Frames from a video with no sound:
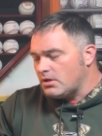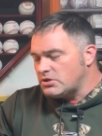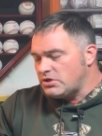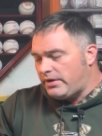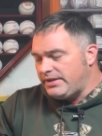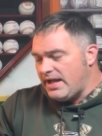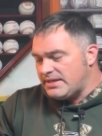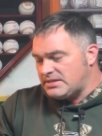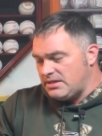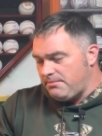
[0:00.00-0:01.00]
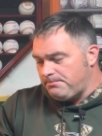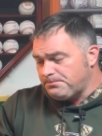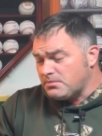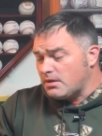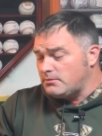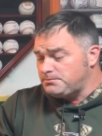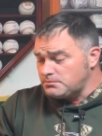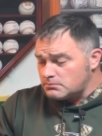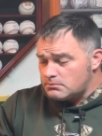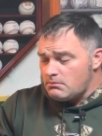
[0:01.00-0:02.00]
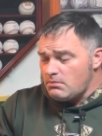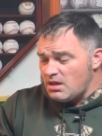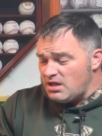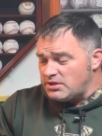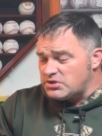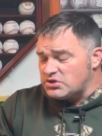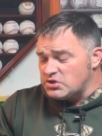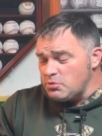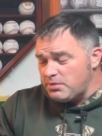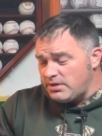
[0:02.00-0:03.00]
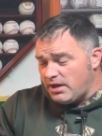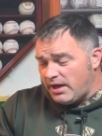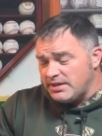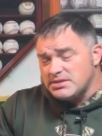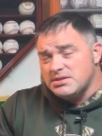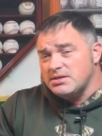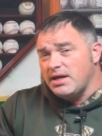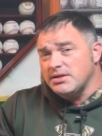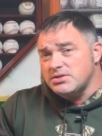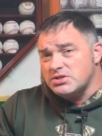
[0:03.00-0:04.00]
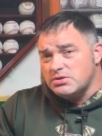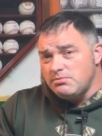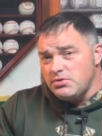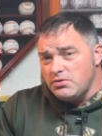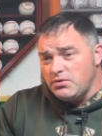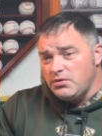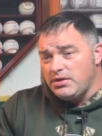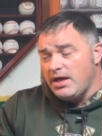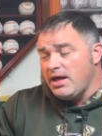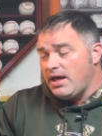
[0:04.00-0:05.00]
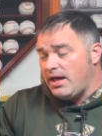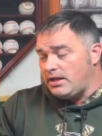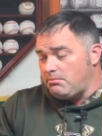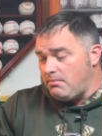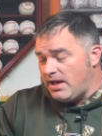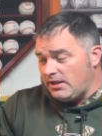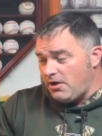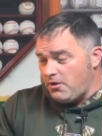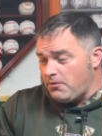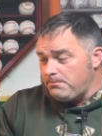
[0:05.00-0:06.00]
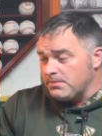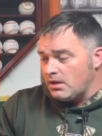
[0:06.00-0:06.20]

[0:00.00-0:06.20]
So on that sip, it's super nice and smooth and mellow.